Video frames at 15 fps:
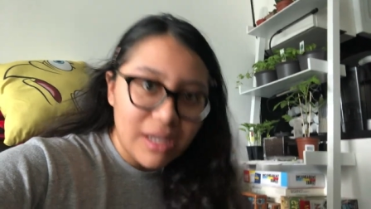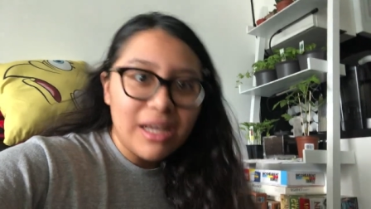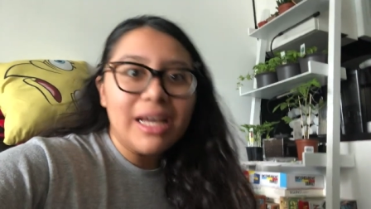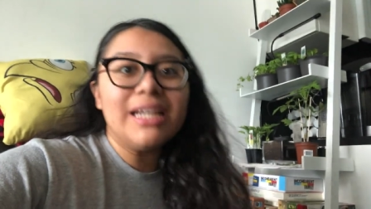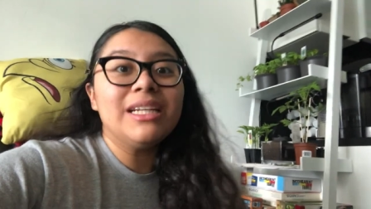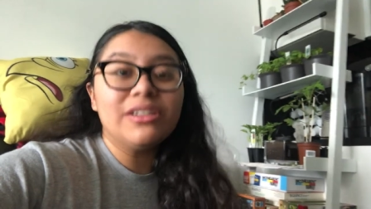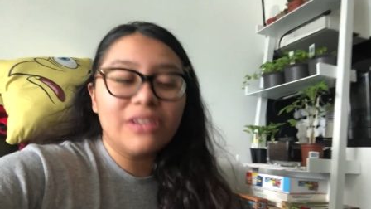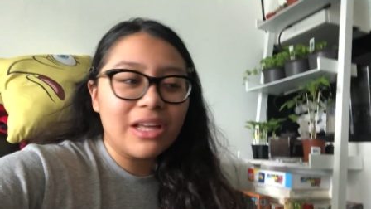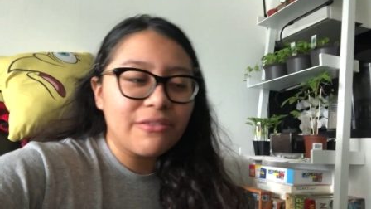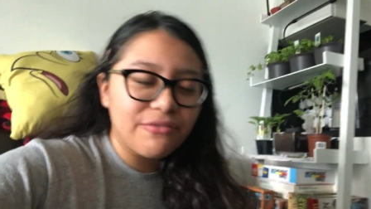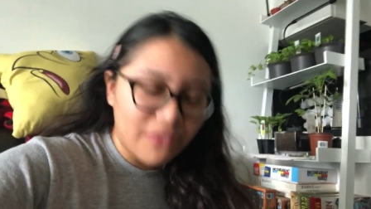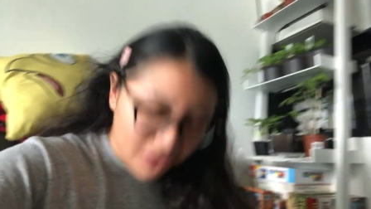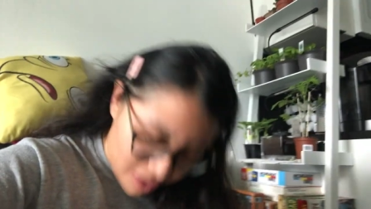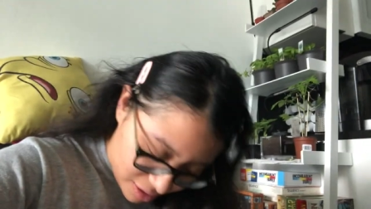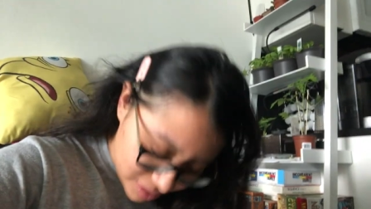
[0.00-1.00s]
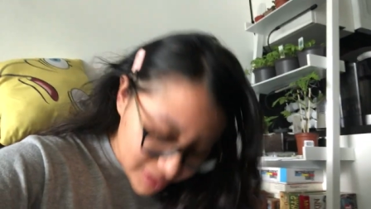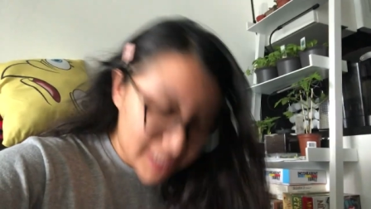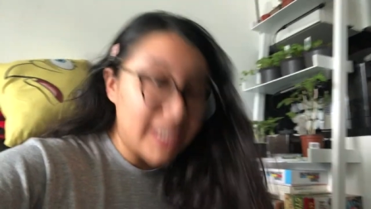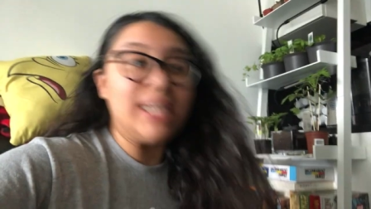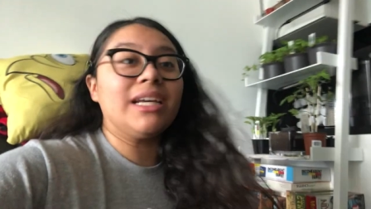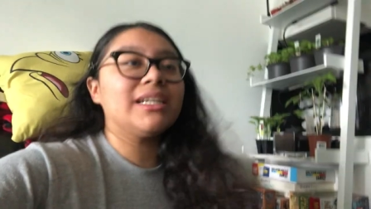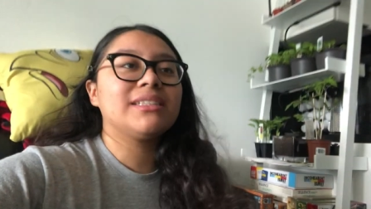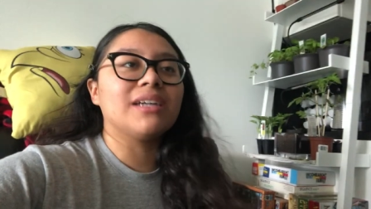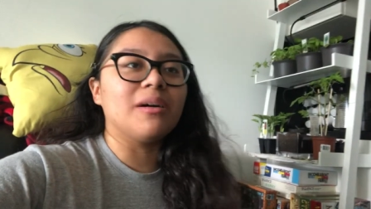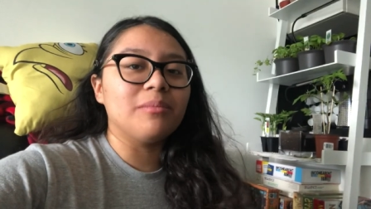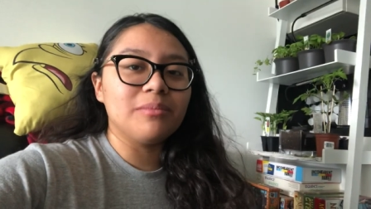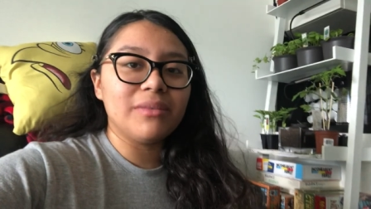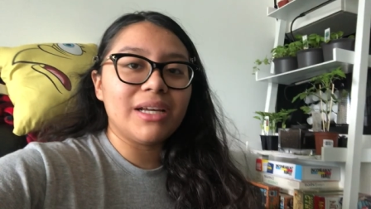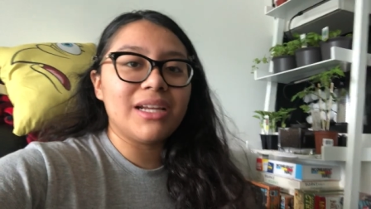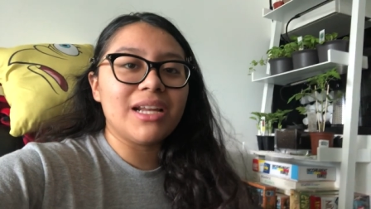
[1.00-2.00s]
and he like falls and he gets
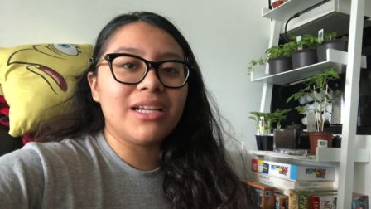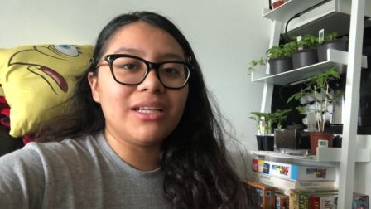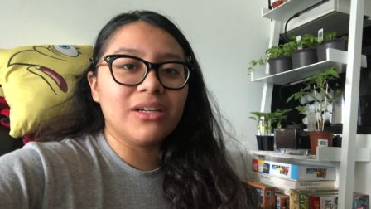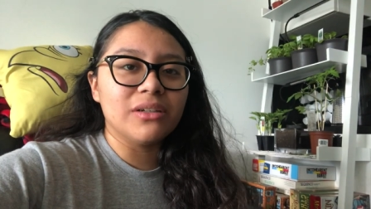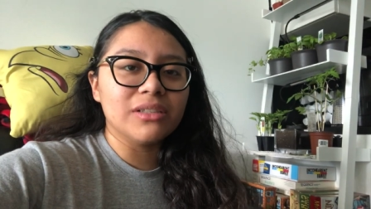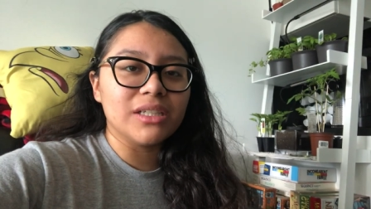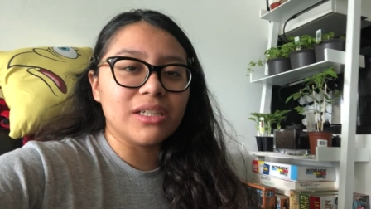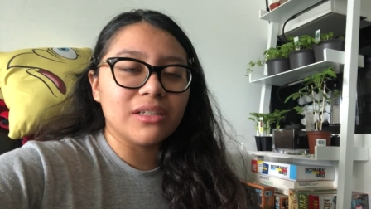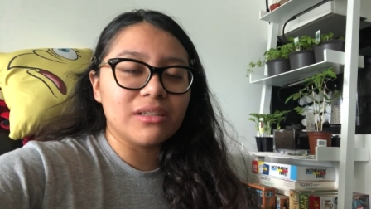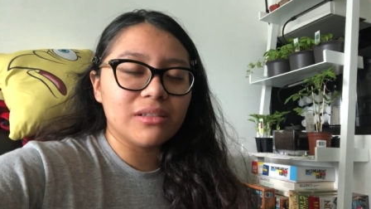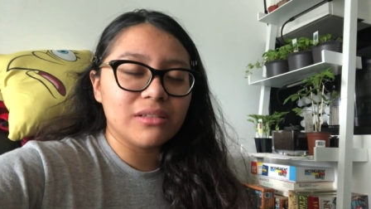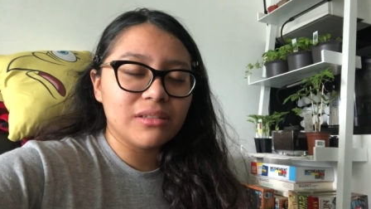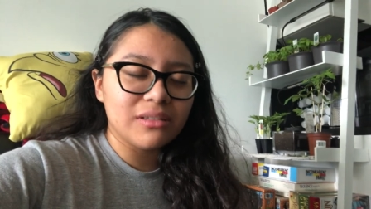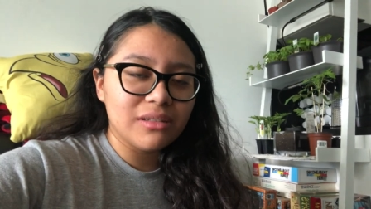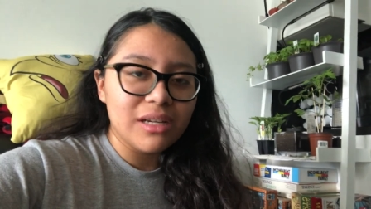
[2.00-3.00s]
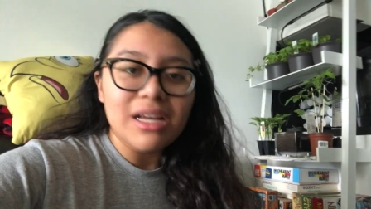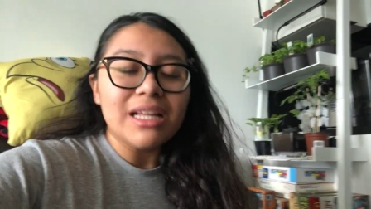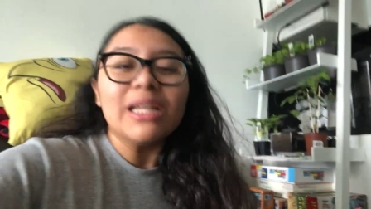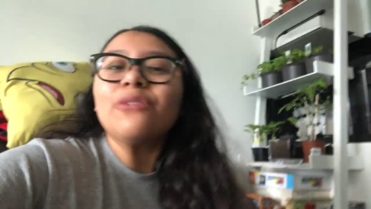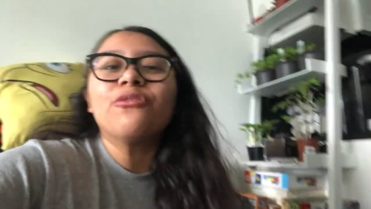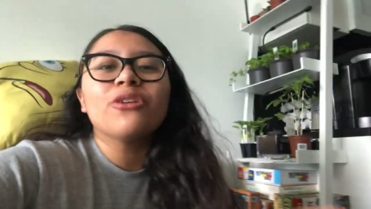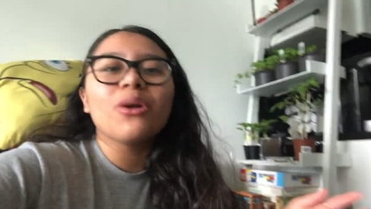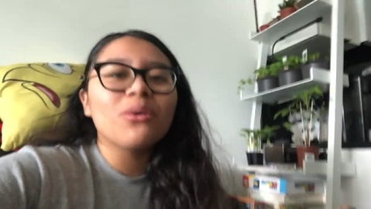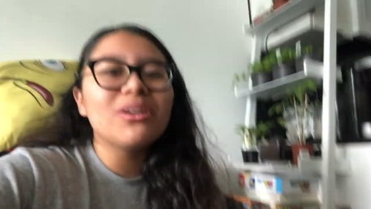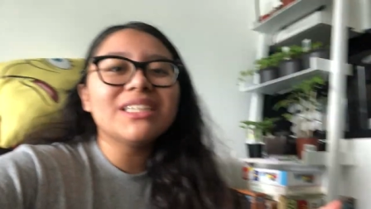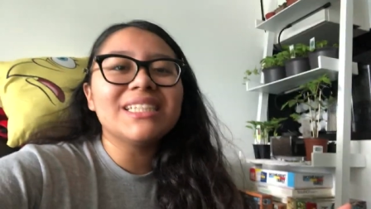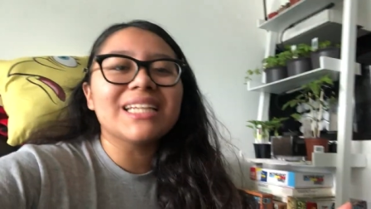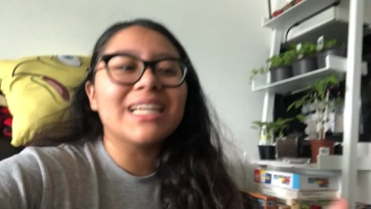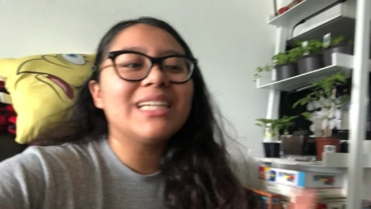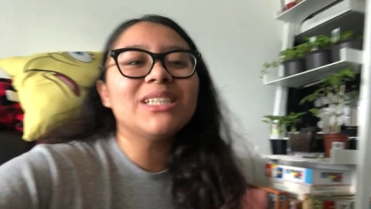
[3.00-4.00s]
up and then he goes like like for no
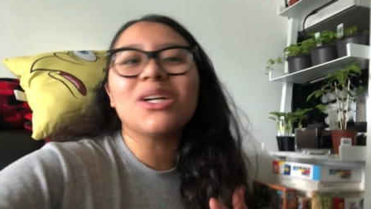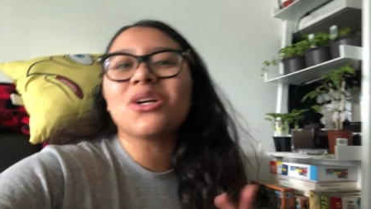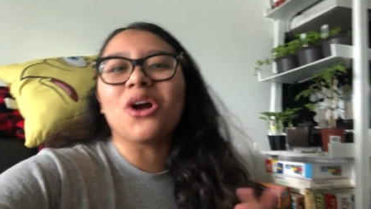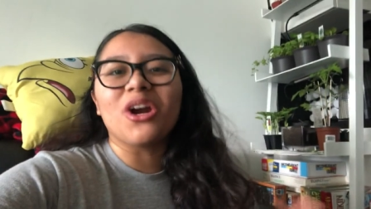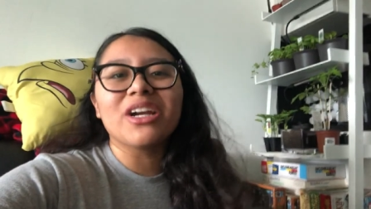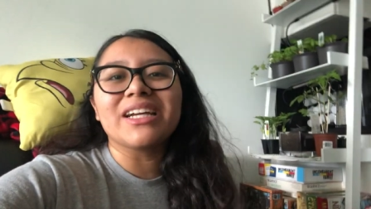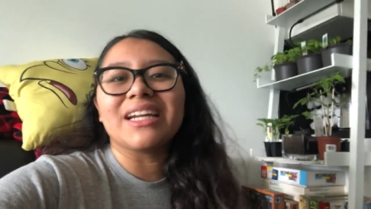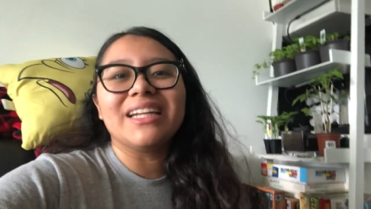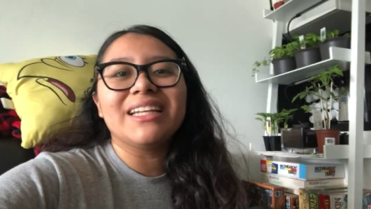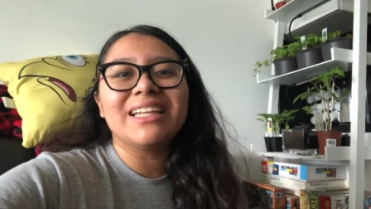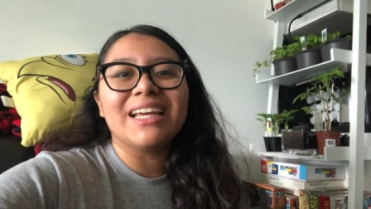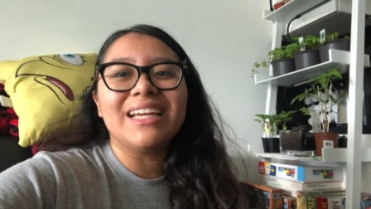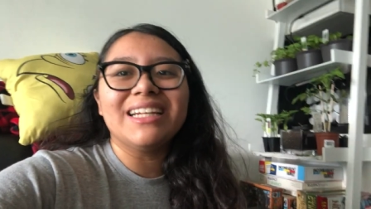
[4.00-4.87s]
reason, like he's not guarding anything.